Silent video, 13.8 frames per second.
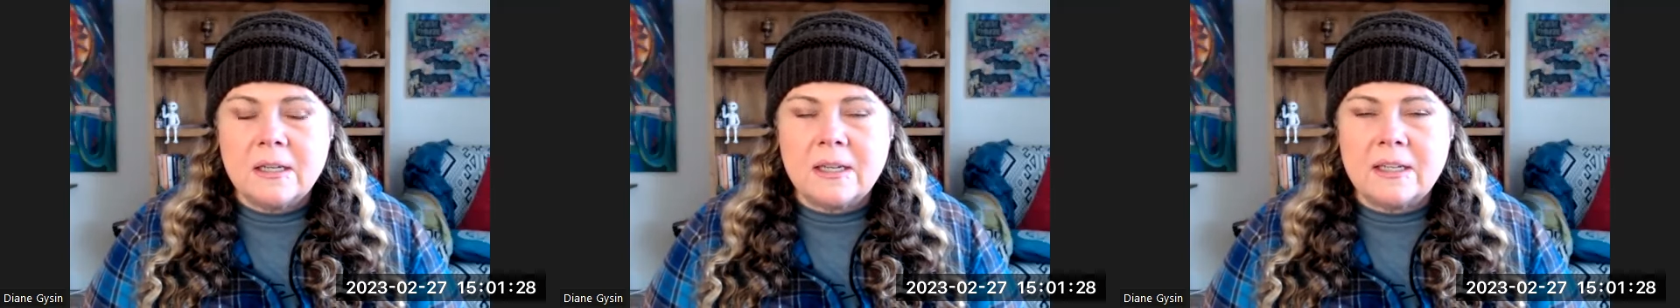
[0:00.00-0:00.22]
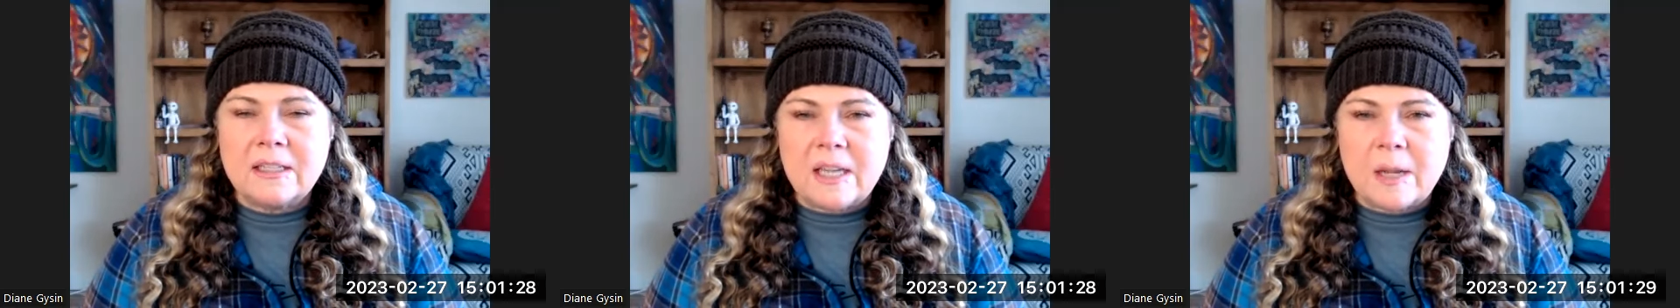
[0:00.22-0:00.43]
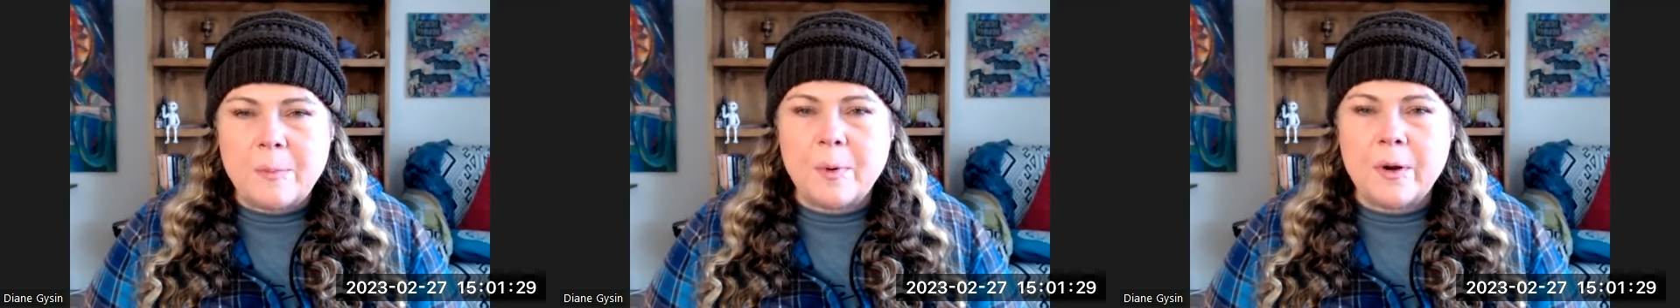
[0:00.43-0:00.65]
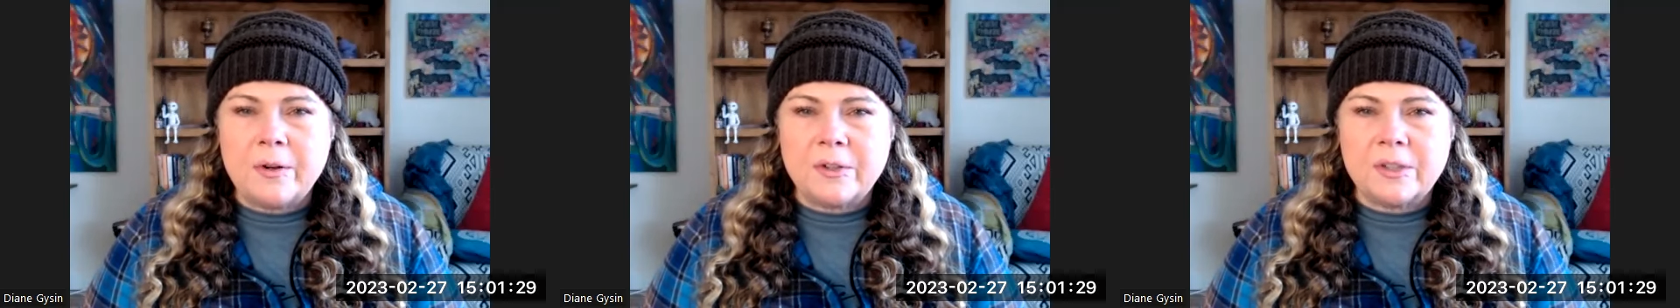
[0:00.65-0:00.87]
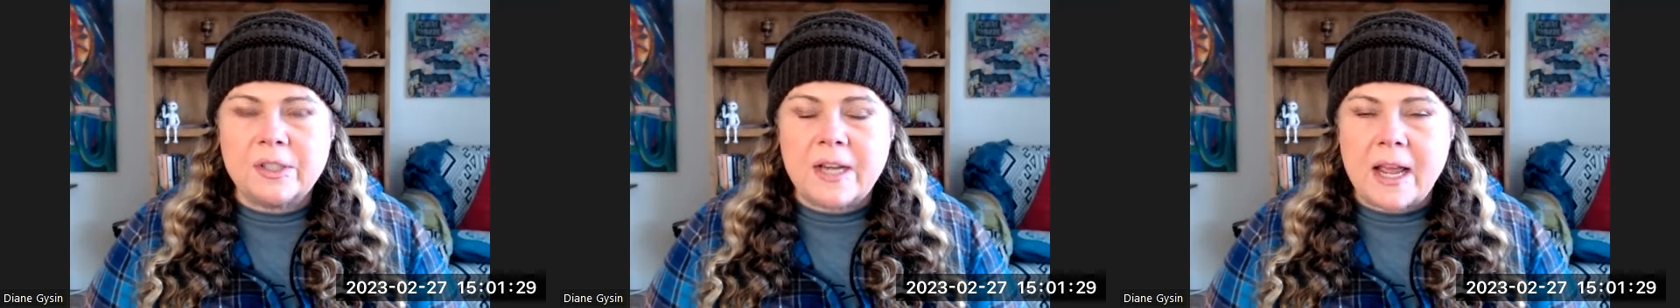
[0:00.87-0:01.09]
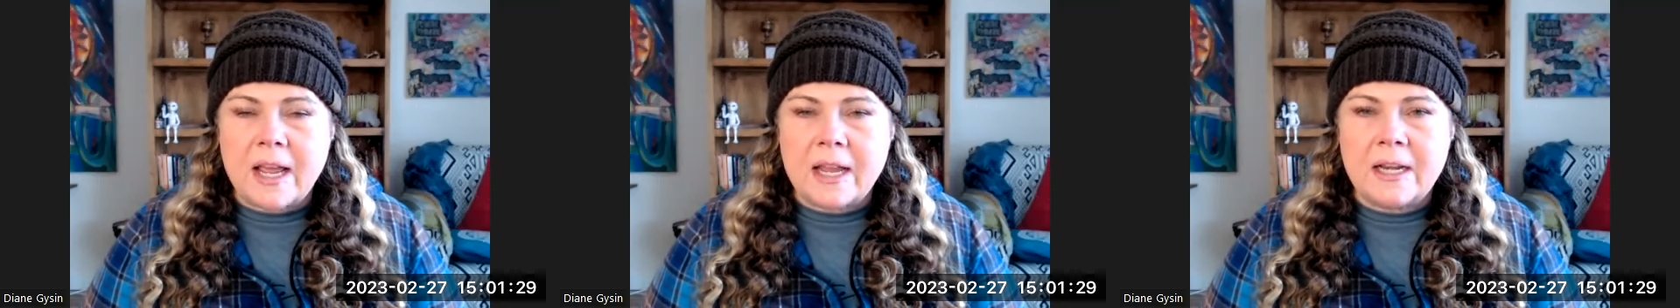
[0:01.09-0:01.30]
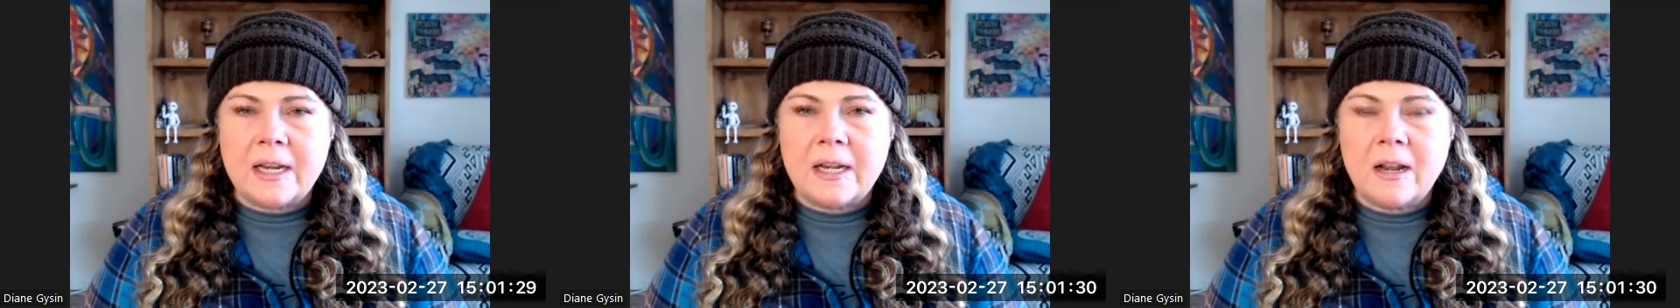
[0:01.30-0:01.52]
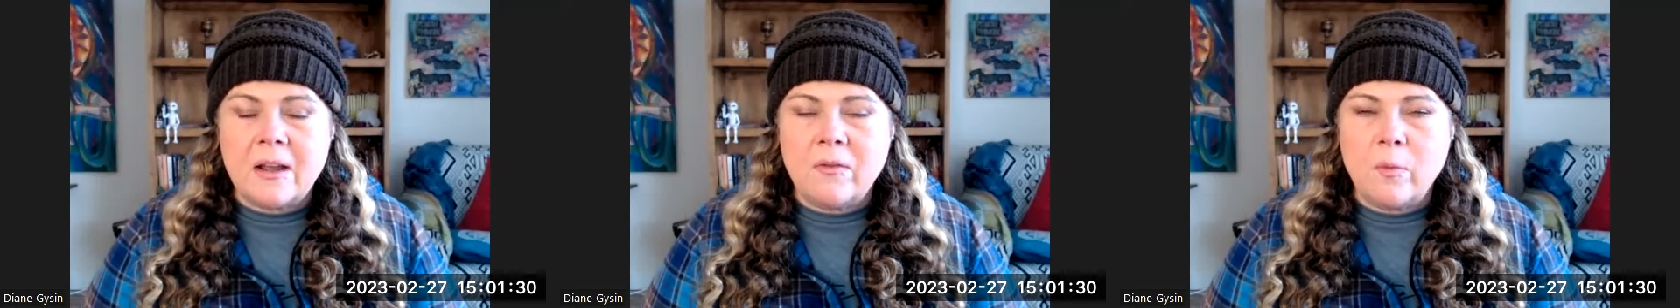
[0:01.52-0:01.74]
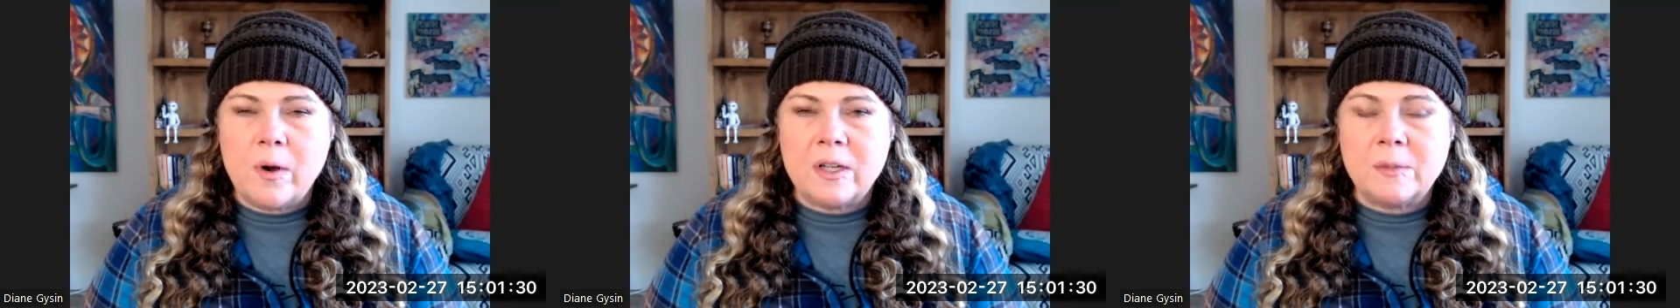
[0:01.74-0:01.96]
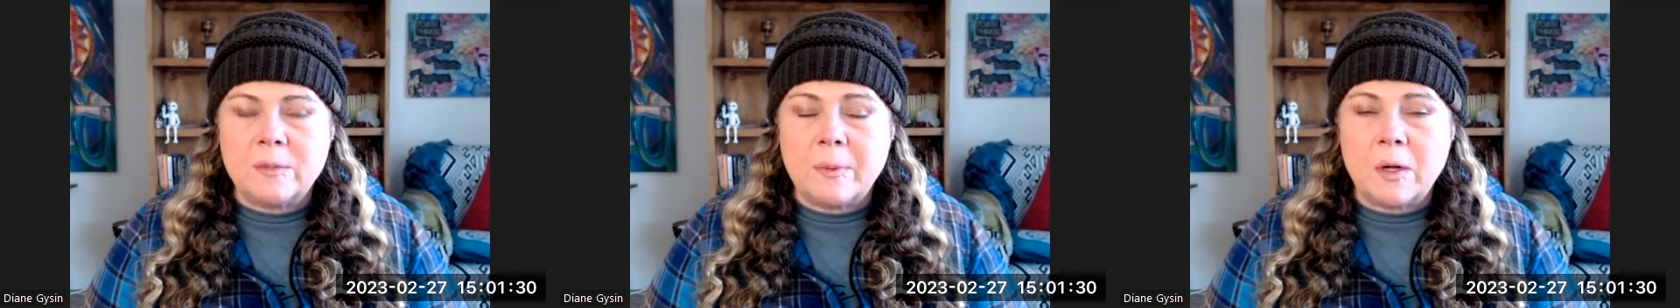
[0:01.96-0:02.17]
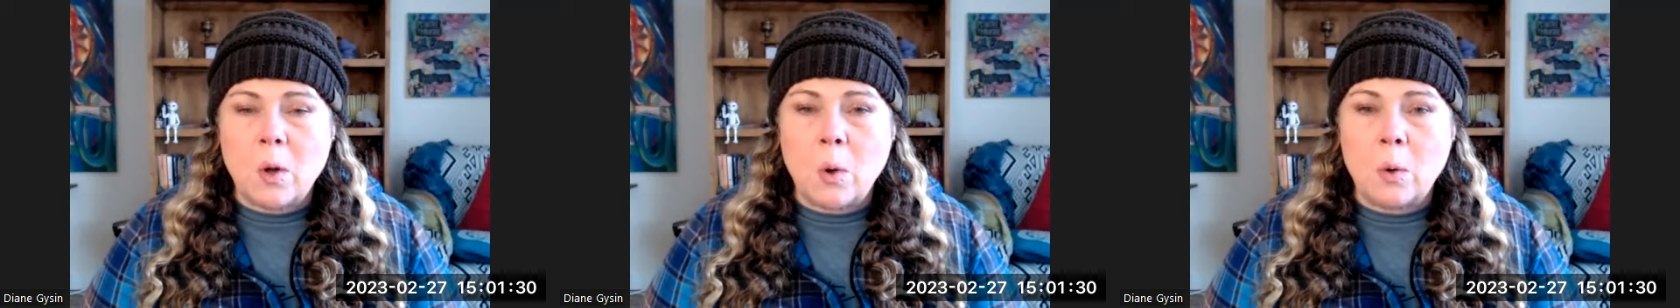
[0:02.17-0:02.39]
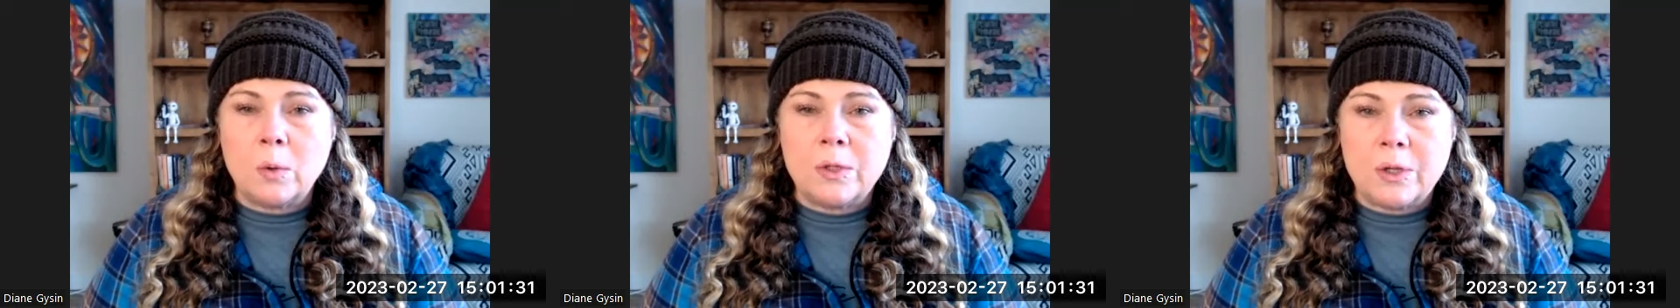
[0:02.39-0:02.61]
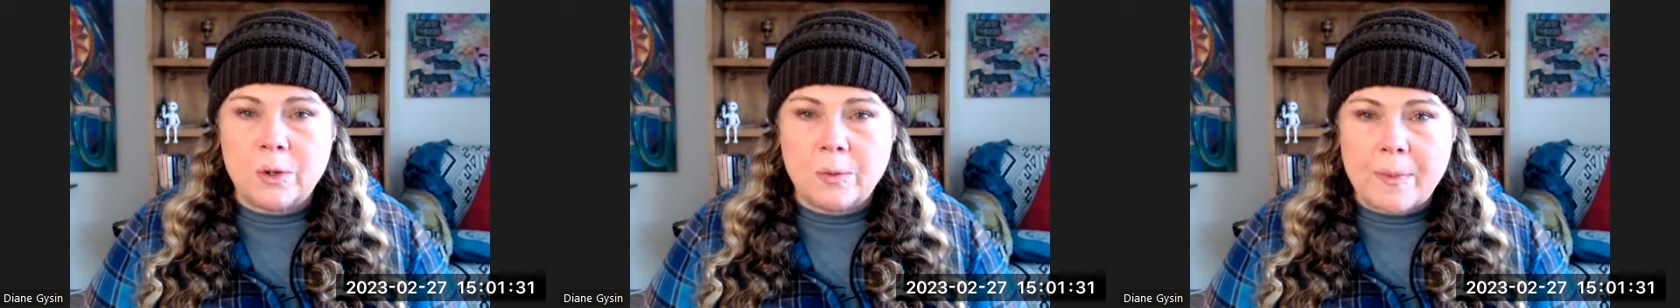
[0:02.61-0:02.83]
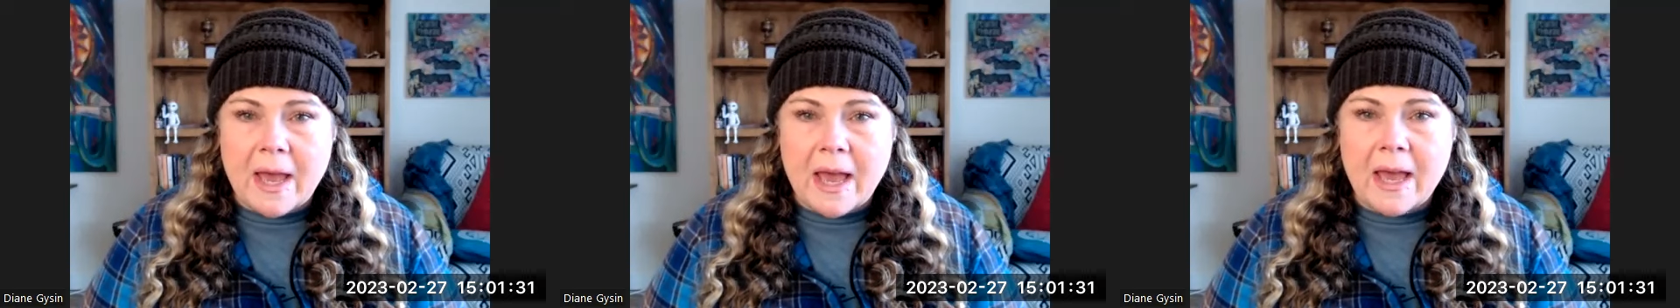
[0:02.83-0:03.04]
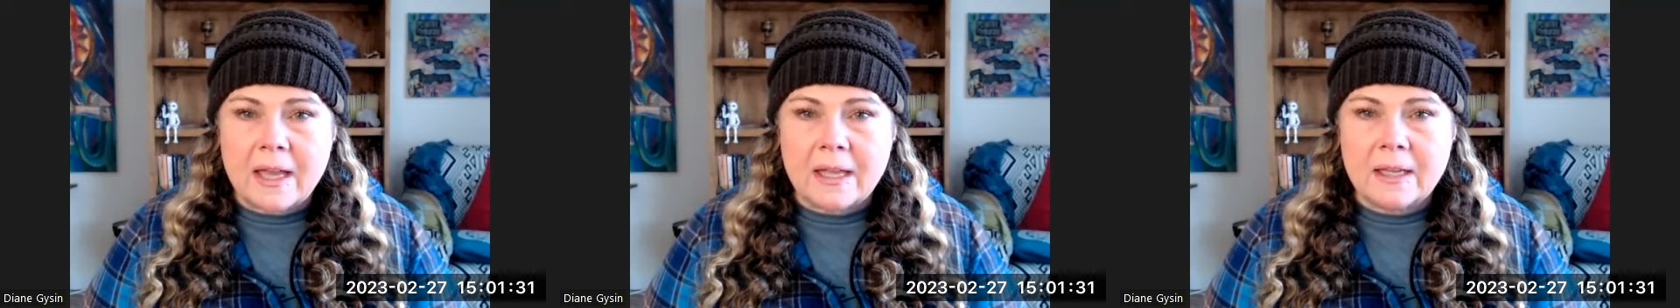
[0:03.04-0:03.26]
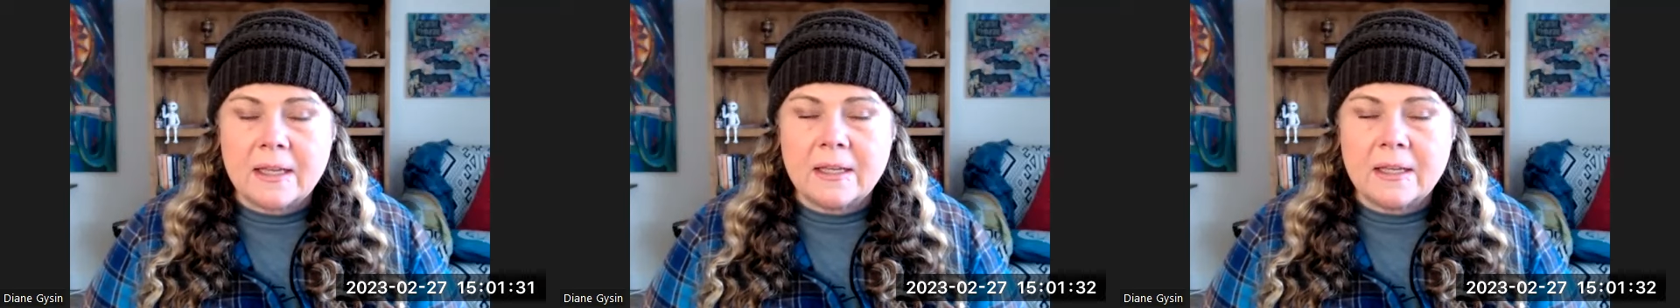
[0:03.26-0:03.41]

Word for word: a deeper understanding of what has been holding you back